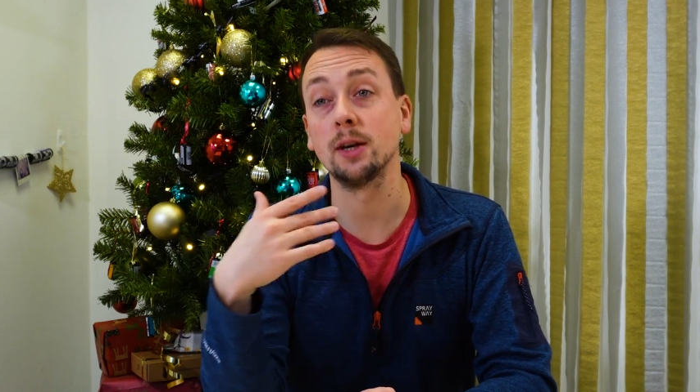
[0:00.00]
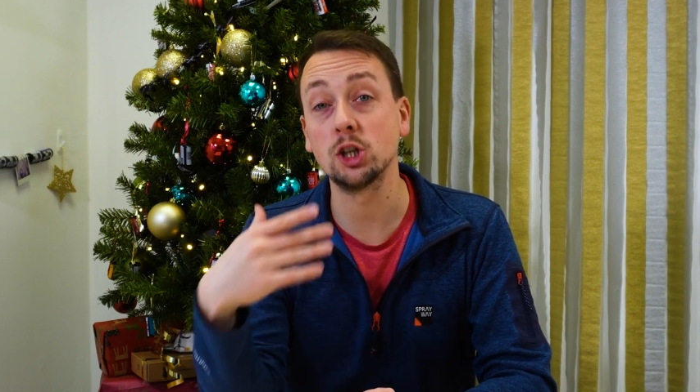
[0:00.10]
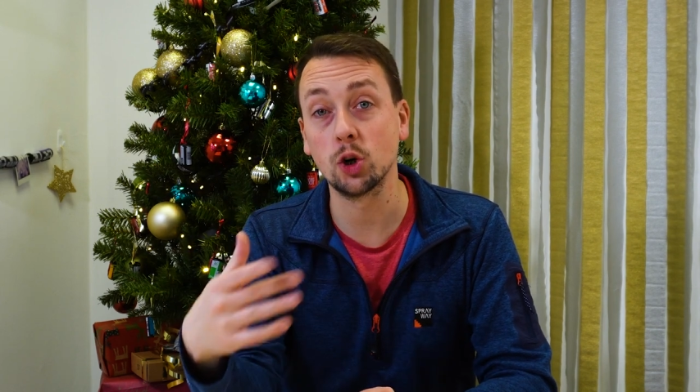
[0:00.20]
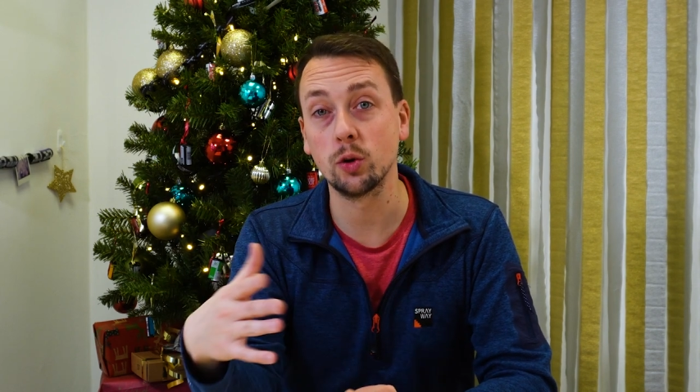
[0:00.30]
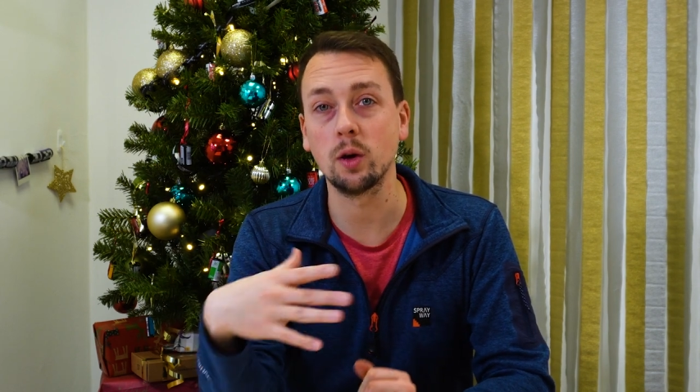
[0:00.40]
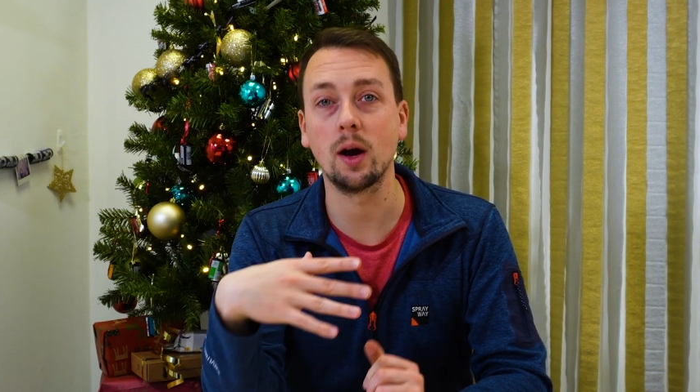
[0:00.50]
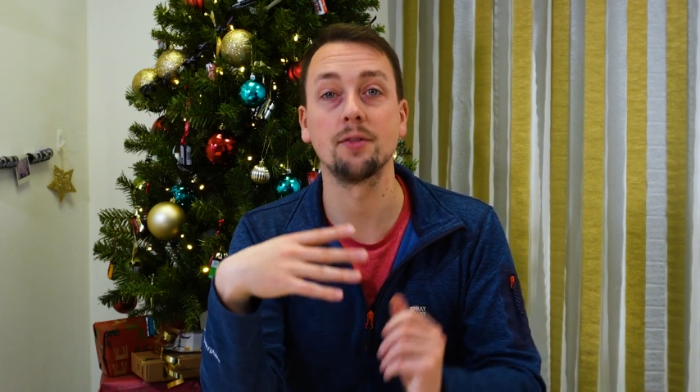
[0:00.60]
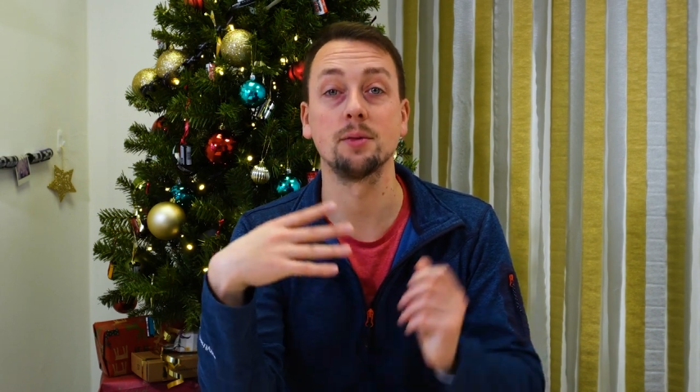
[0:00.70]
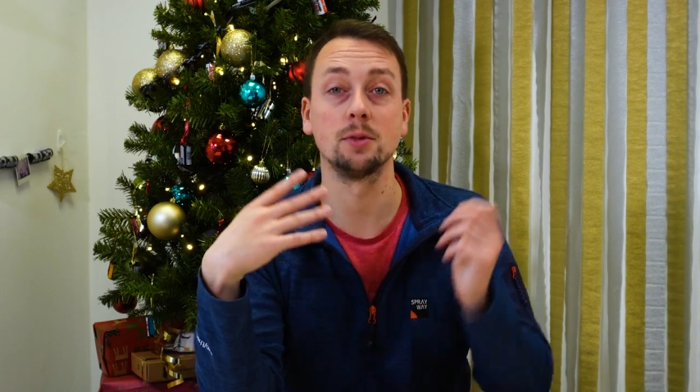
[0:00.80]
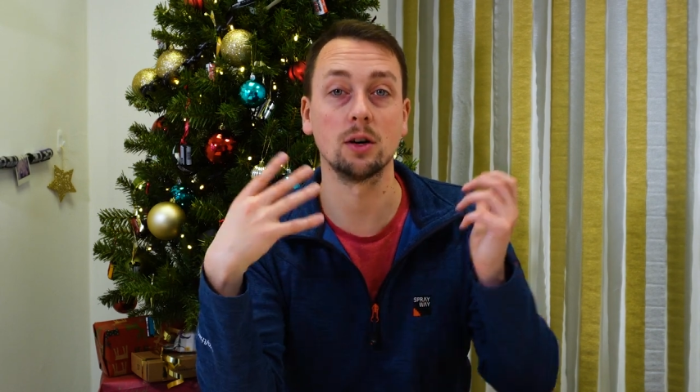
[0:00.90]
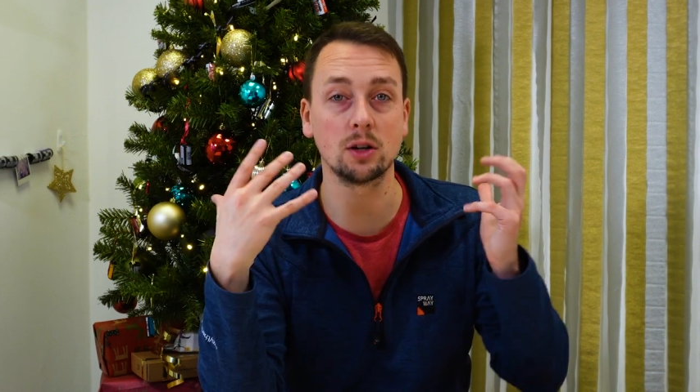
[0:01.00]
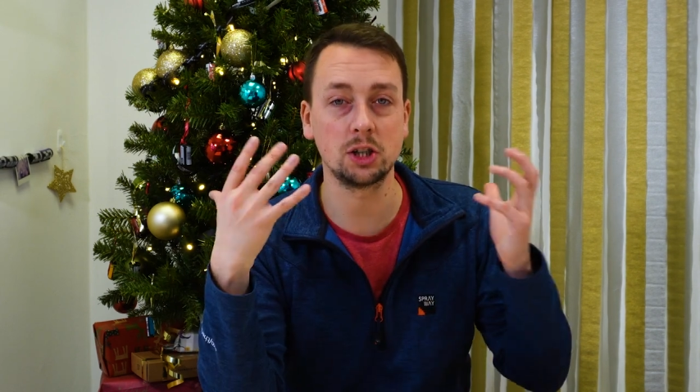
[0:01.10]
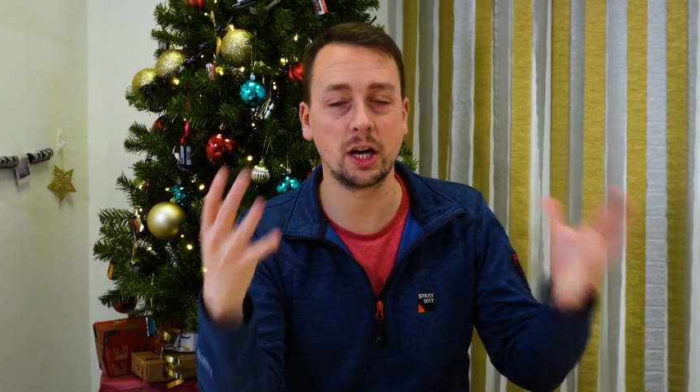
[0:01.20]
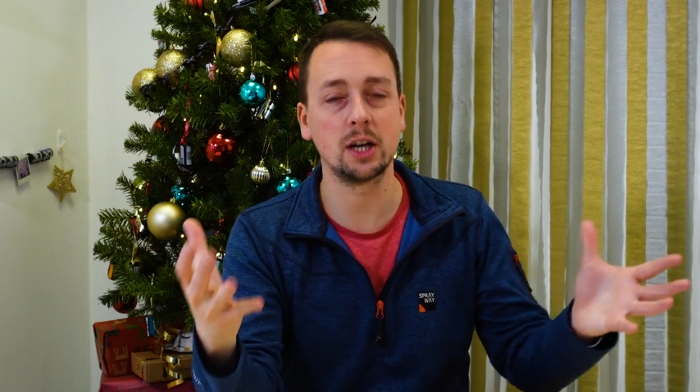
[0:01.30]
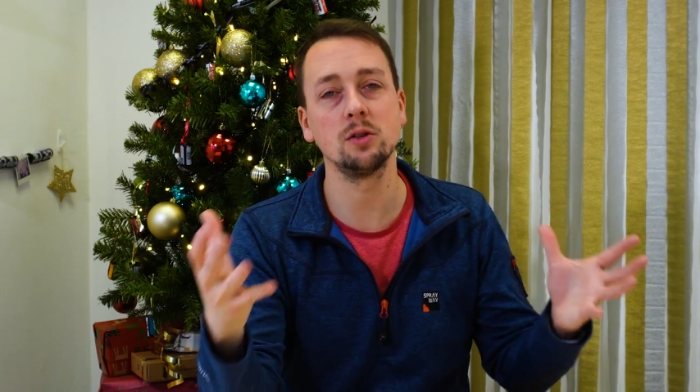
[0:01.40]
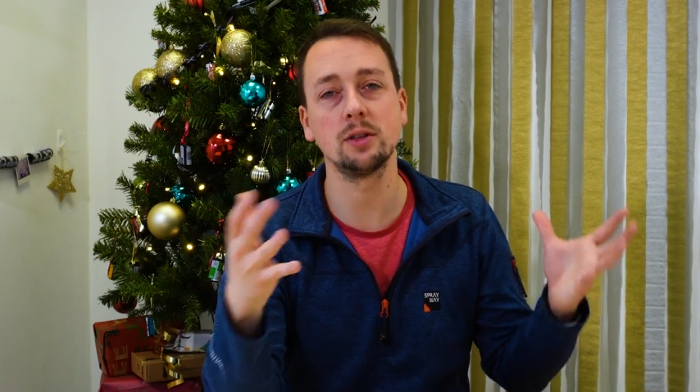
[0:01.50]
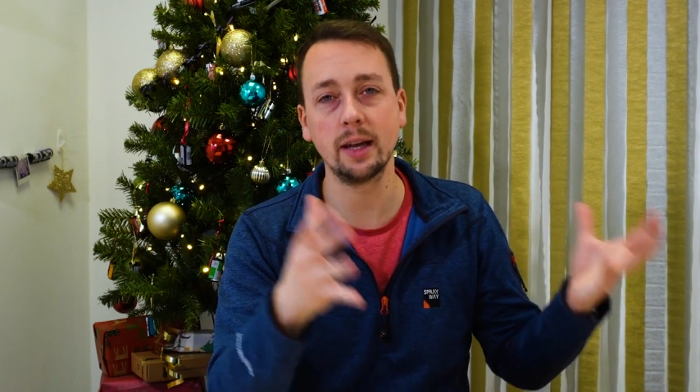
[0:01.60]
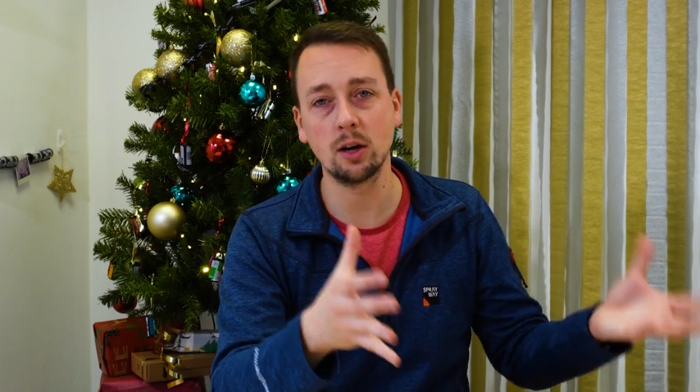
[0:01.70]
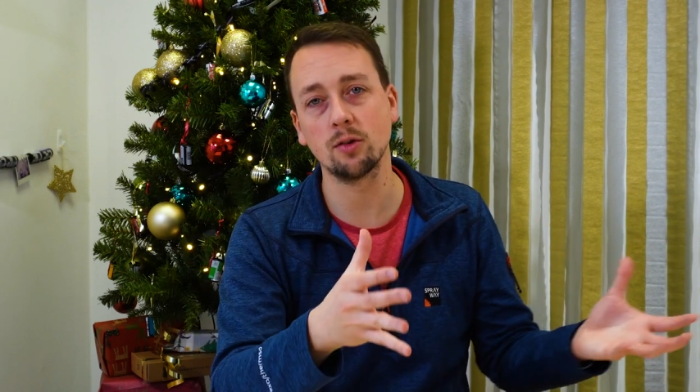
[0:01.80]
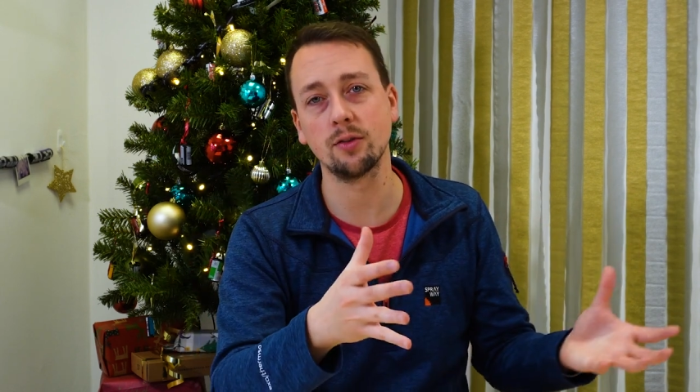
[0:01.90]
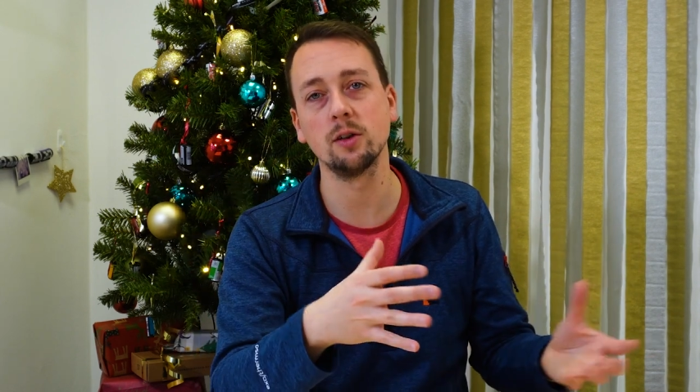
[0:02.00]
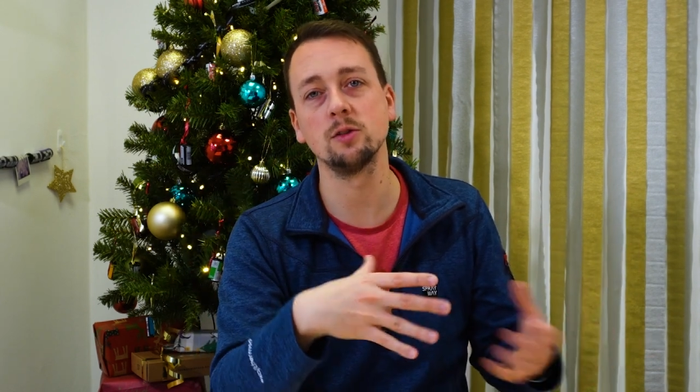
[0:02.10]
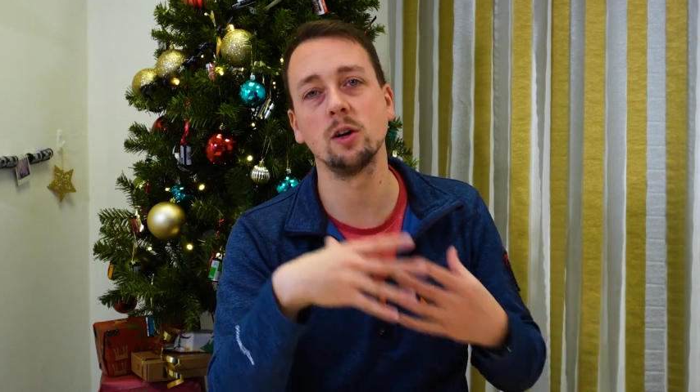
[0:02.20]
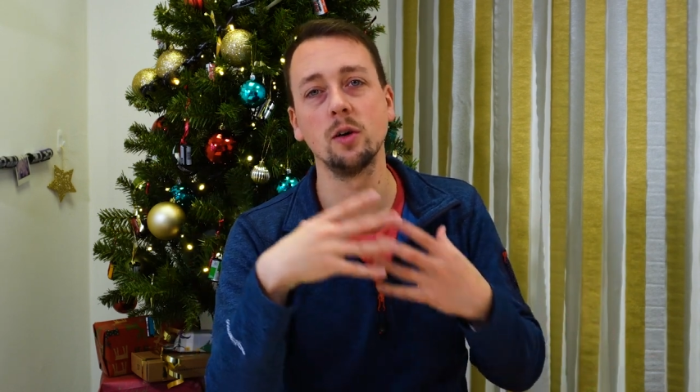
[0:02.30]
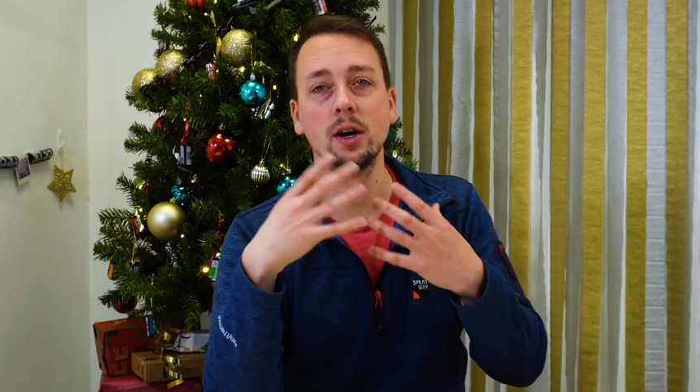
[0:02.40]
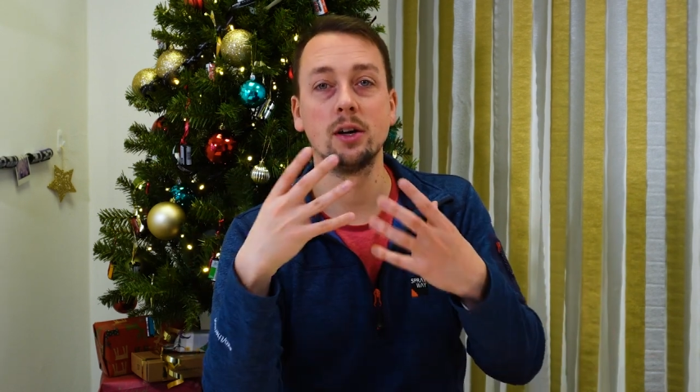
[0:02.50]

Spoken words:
make sure that you have some dark shadows in your photo